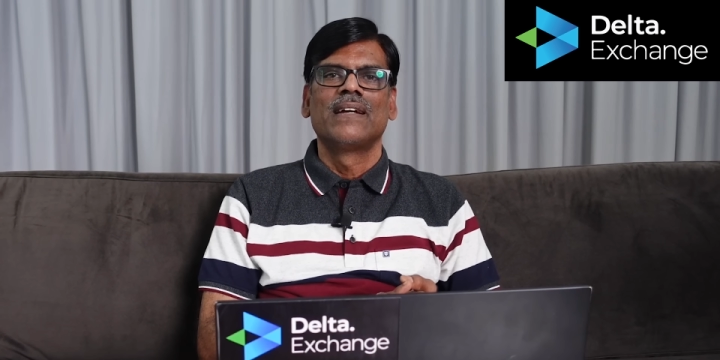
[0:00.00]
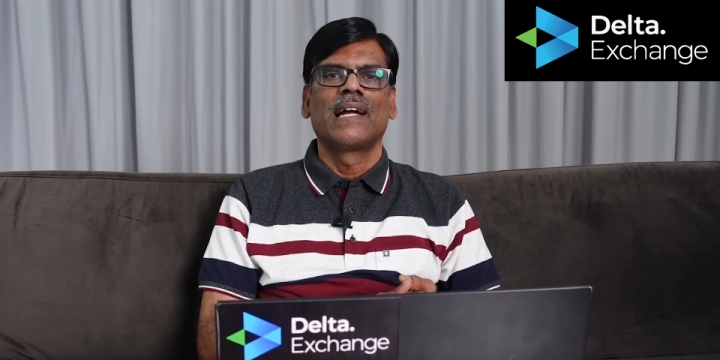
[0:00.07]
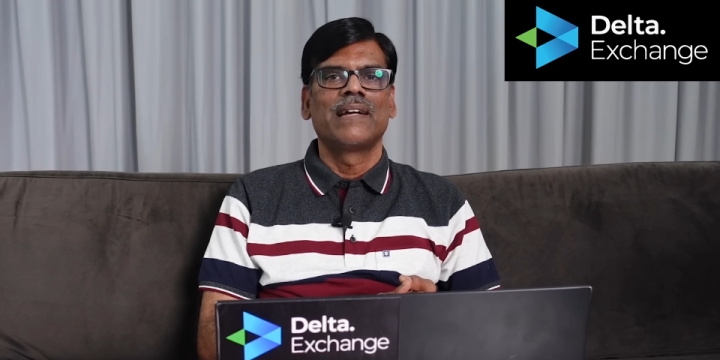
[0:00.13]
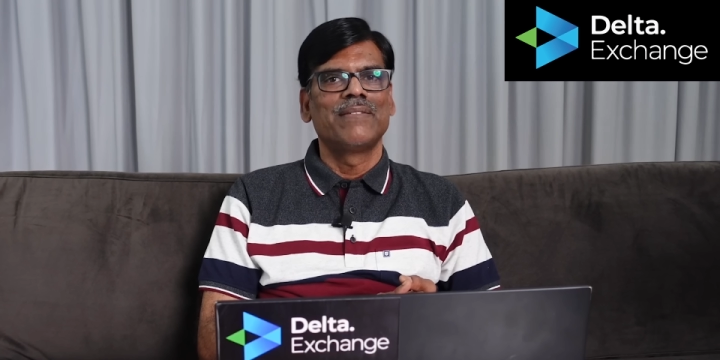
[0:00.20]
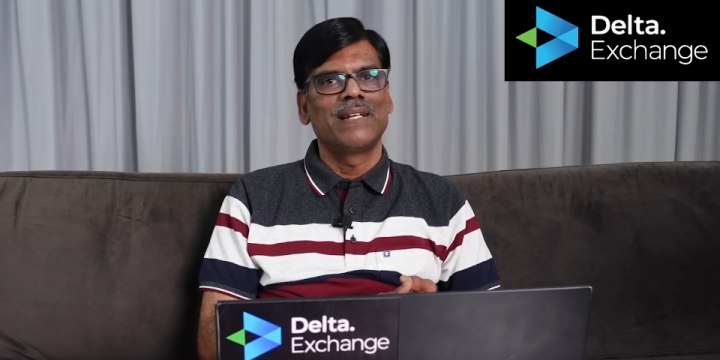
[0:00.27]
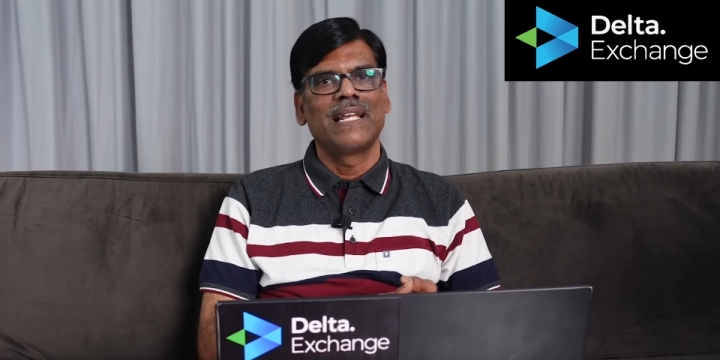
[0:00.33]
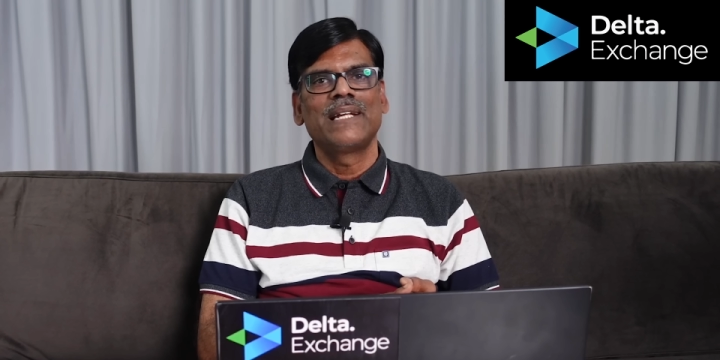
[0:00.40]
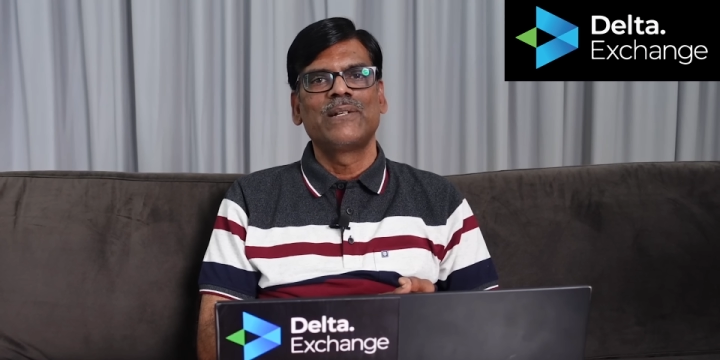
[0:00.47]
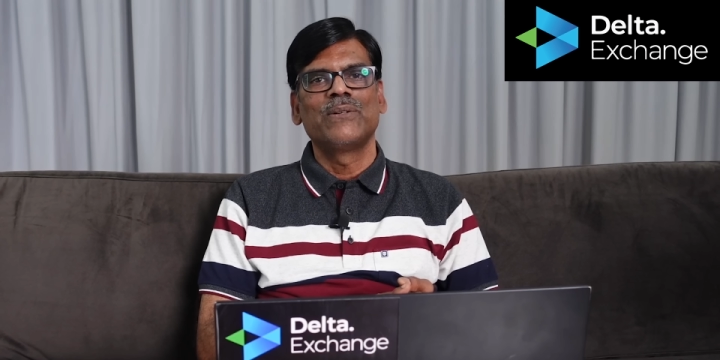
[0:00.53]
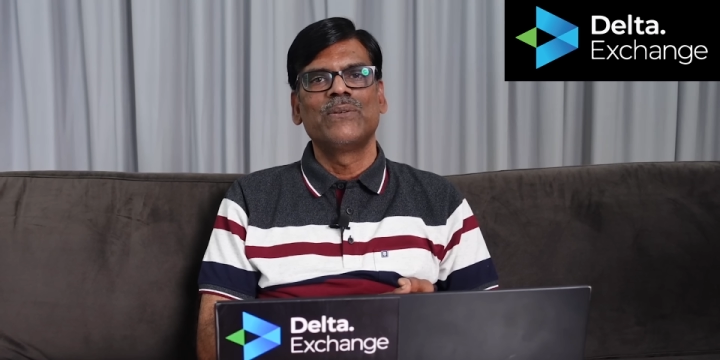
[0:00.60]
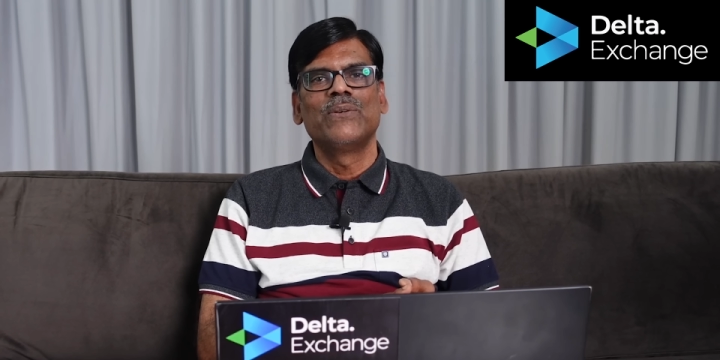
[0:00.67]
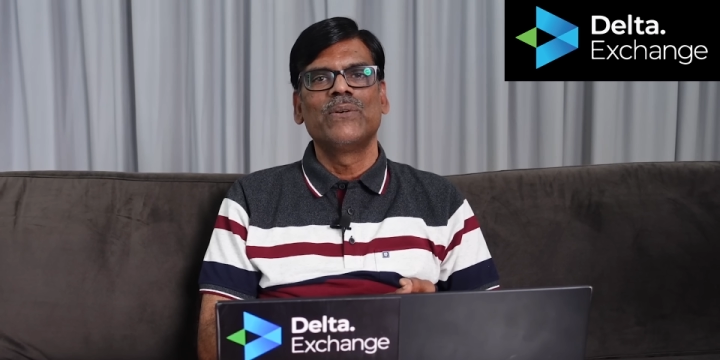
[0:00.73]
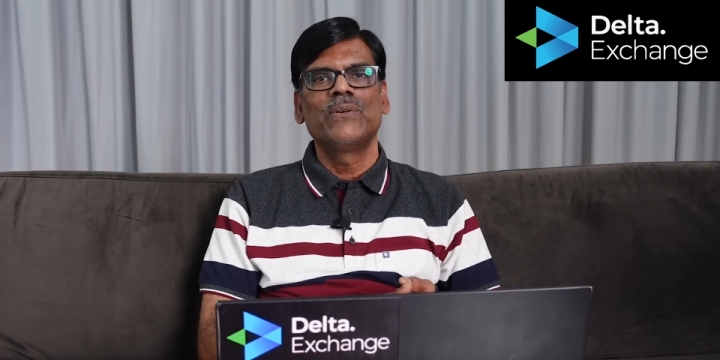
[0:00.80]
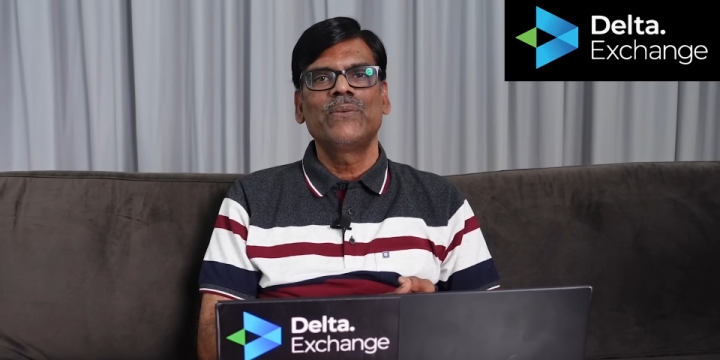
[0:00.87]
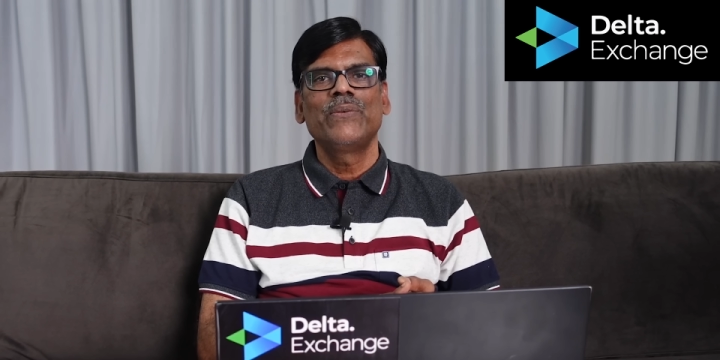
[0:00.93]
i will like to
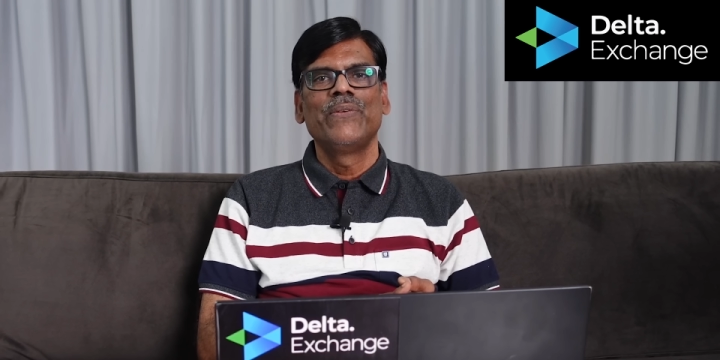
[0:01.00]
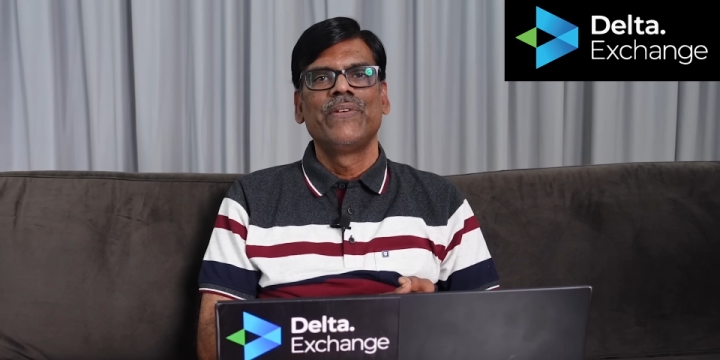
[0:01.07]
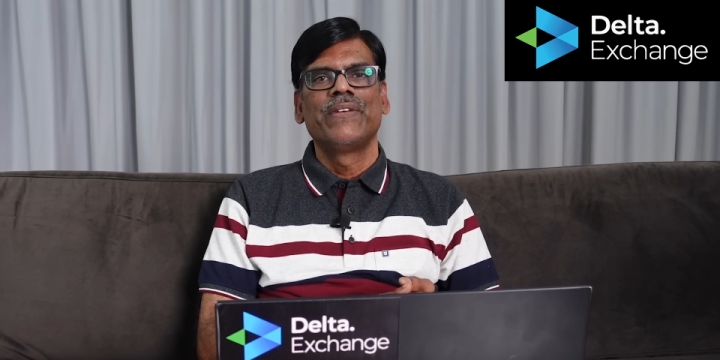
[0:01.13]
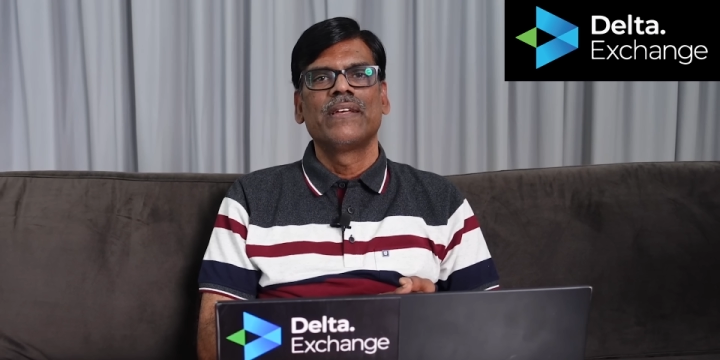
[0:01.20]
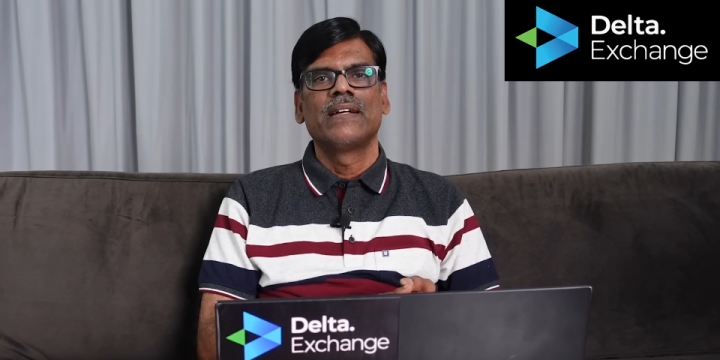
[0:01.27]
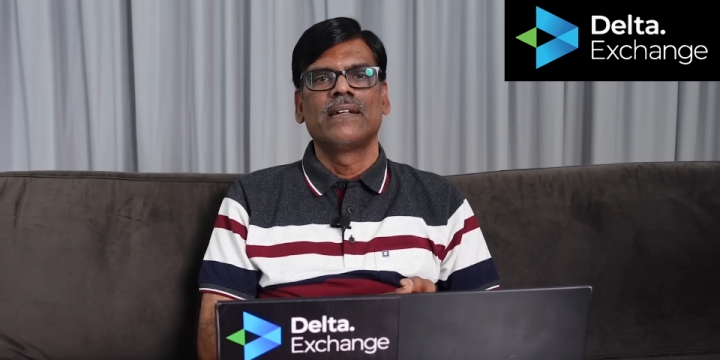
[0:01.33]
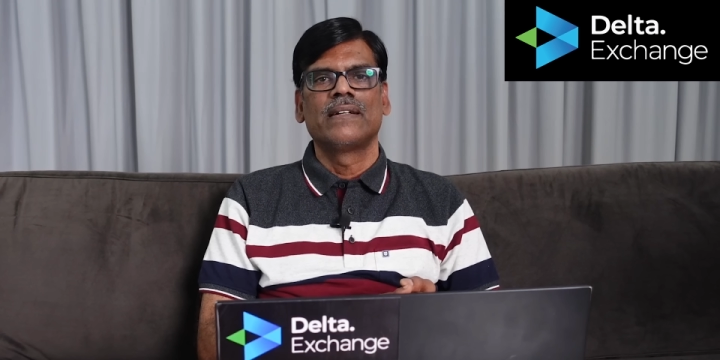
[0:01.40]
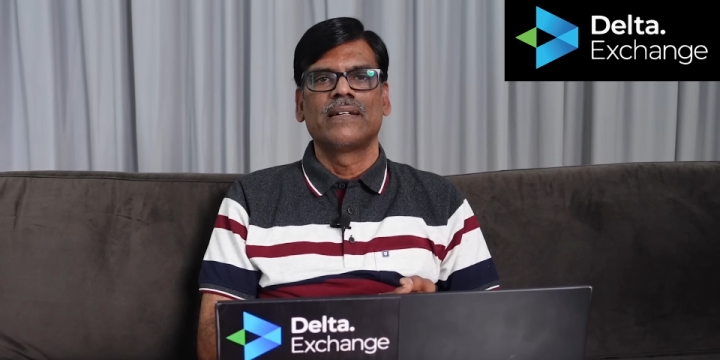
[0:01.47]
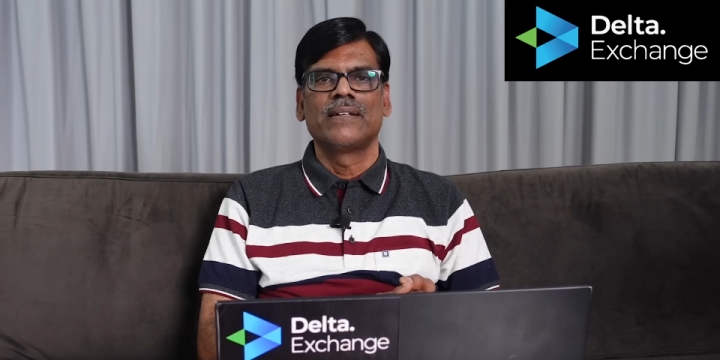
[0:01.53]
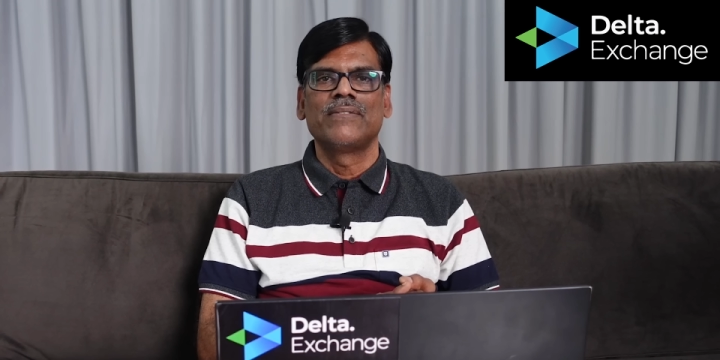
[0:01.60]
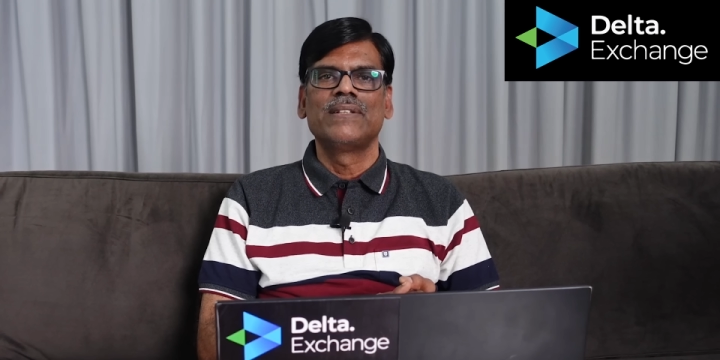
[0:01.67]
go uh,